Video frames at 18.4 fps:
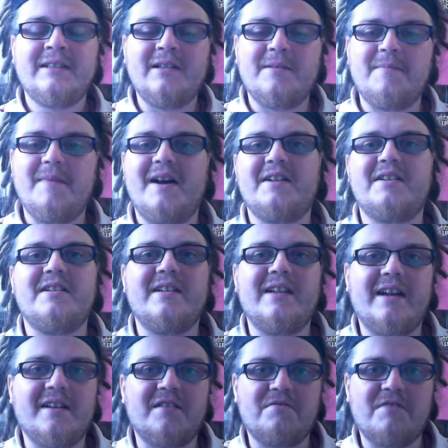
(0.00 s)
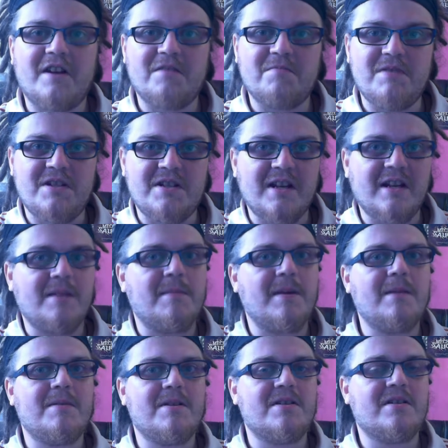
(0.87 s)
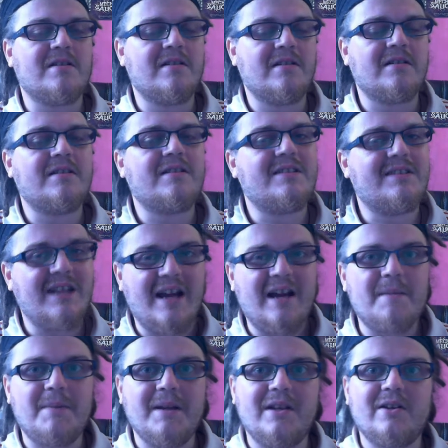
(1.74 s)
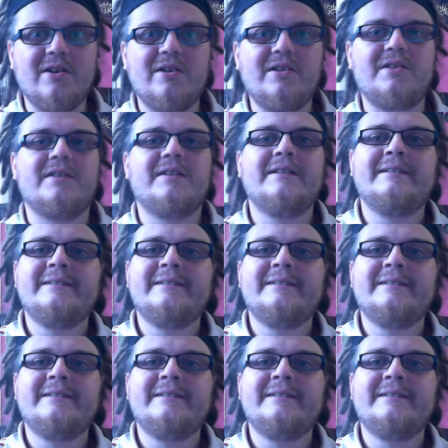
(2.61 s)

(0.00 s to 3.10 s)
Imagine a nice raspberry Jelly Baby jar, that'd be good.